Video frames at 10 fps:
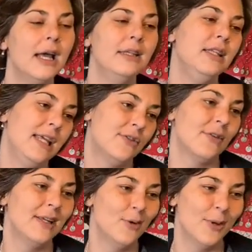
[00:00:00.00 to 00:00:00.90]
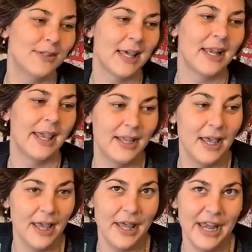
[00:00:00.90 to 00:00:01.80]
I literally almost had like
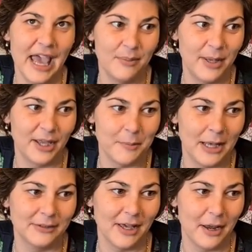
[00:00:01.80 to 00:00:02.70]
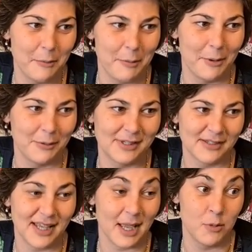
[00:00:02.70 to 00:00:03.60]
an epic meltdown at my mum because I
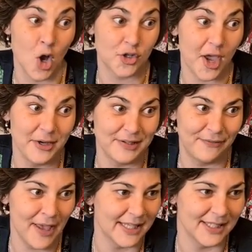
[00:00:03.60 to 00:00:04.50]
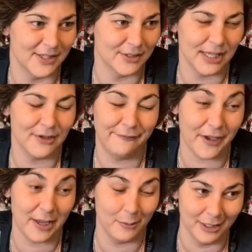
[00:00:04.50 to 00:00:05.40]
was like, I'm not going to fit. And she was like, you
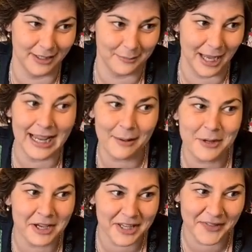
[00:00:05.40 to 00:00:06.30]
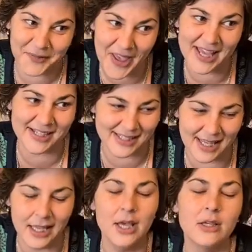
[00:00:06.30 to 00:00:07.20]
fucking will. And I'm like, I'm not going to fit. And she's
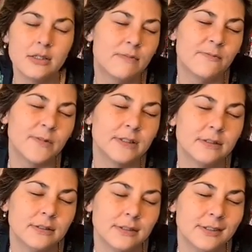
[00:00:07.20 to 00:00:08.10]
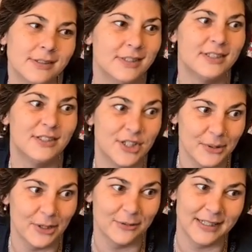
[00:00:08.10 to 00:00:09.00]
like, just
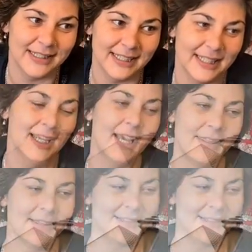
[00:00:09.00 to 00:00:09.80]
do it already. And